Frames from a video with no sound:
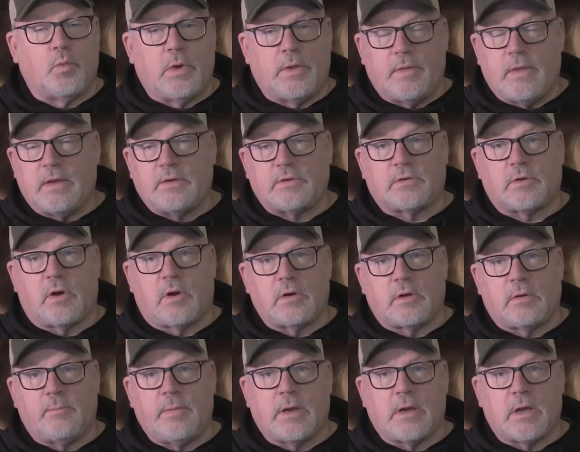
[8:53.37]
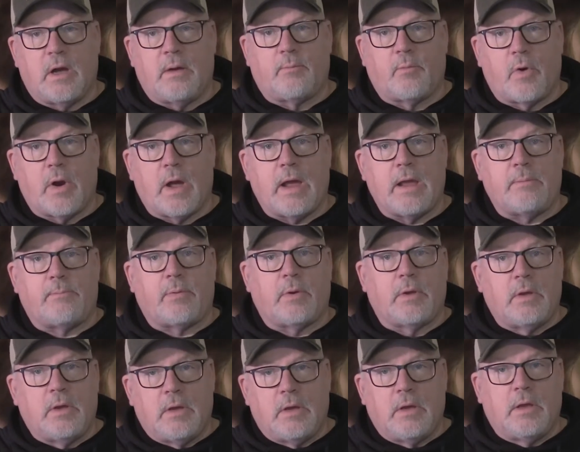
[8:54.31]
when they start to become ripe,
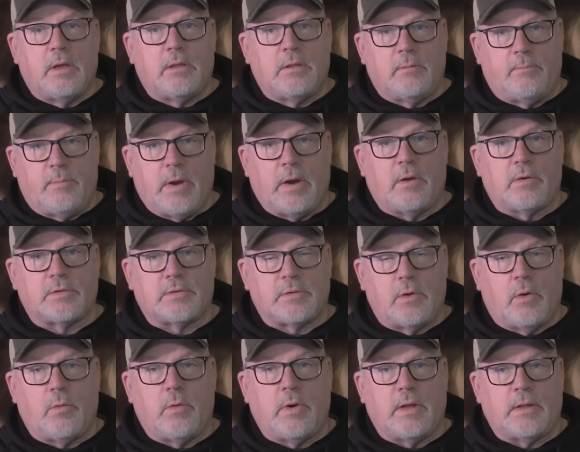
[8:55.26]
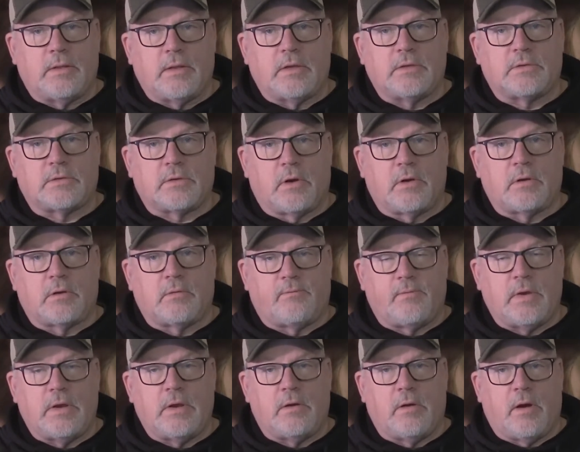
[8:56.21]
the bears know it and they start to
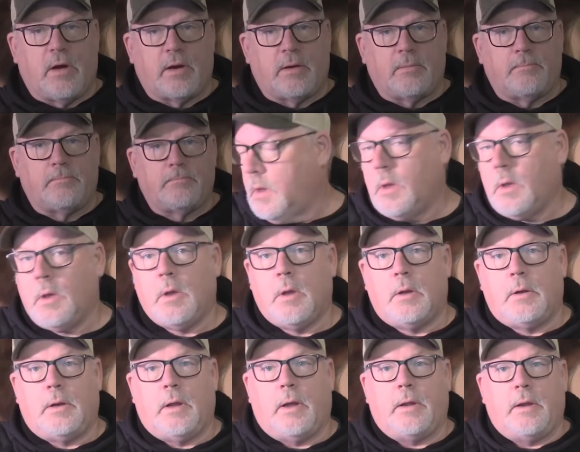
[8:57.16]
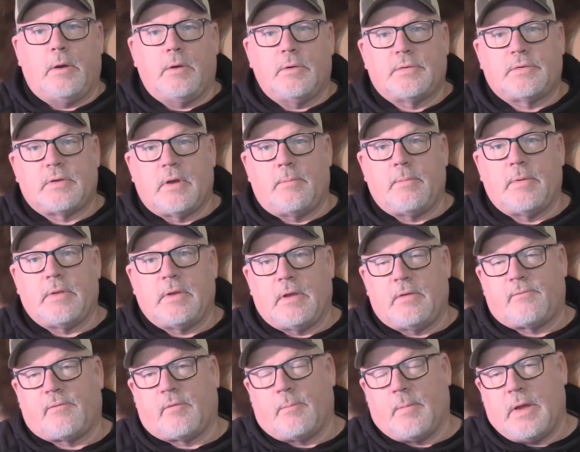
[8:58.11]
feed on them. Now here's some of the
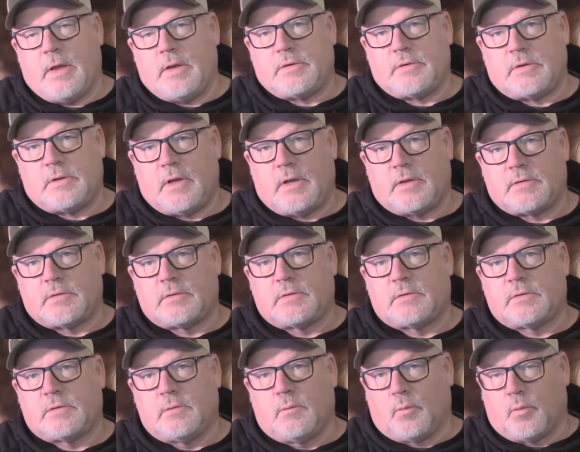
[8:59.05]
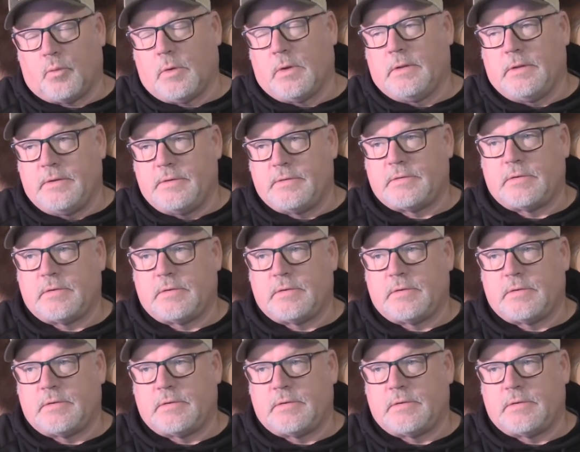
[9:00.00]
information that's really